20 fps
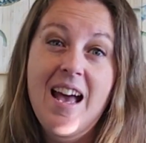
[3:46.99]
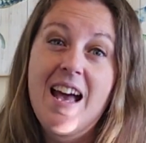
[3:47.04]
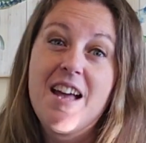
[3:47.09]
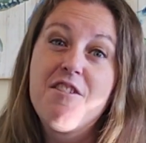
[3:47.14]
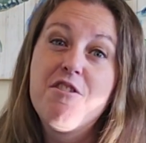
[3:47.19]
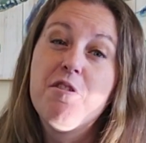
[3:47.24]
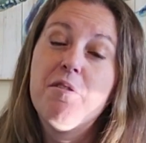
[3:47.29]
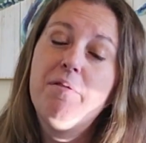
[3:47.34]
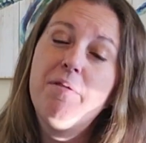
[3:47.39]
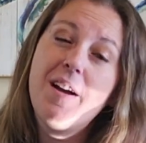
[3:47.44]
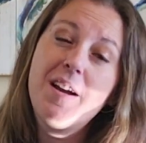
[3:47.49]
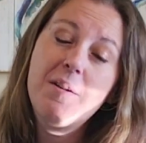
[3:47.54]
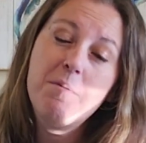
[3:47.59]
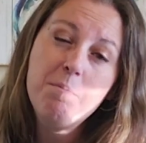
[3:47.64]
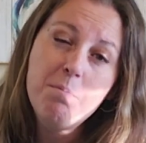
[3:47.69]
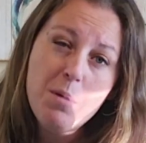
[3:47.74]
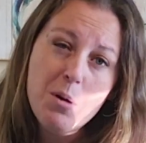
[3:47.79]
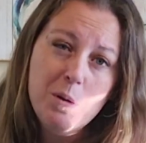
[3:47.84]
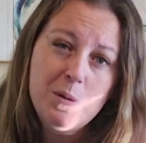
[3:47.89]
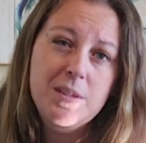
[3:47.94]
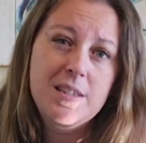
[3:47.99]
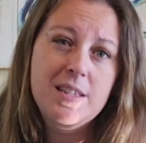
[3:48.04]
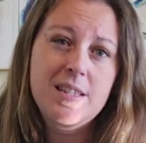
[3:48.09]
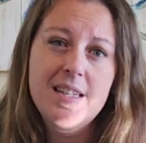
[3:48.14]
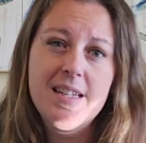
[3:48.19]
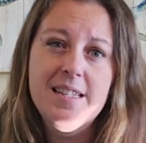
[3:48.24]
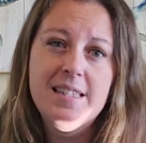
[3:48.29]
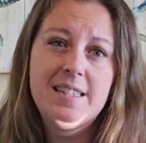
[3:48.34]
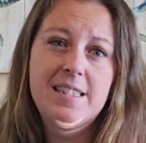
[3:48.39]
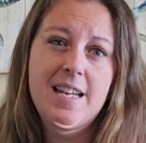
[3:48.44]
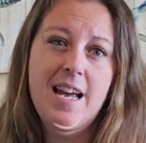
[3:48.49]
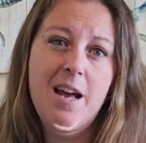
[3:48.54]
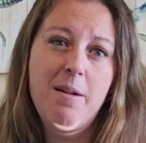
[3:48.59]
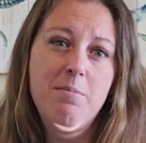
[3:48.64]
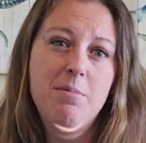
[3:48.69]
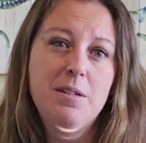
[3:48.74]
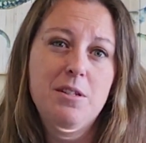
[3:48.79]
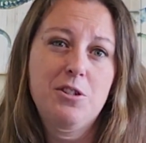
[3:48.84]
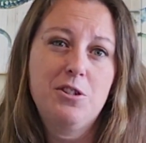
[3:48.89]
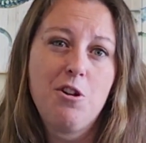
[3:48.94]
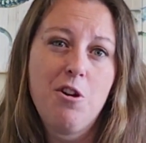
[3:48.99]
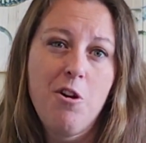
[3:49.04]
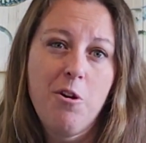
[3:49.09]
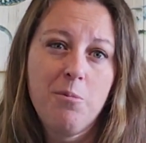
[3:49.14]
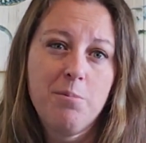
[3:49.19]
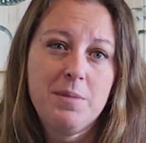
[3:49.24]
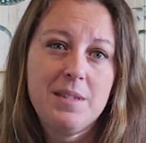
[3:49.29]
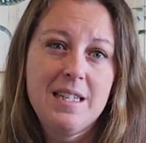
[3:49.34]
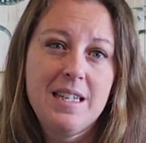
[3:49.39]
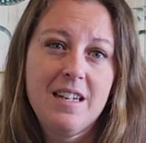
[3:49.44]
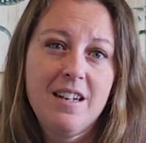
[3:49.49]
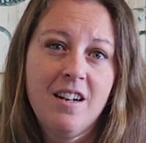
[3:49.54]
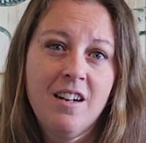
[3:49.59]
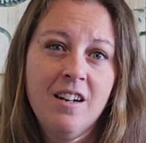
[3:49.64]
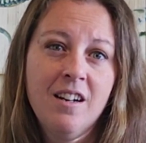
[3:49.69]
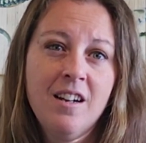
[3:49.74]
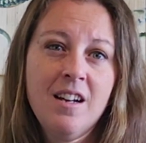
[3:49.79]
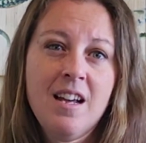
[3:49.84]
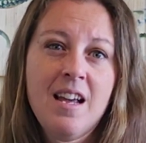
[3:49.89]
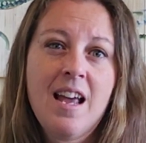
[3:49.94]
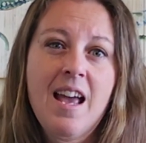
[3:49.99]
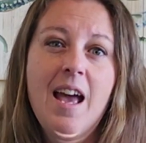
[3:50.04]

And you'll find mostly established homes here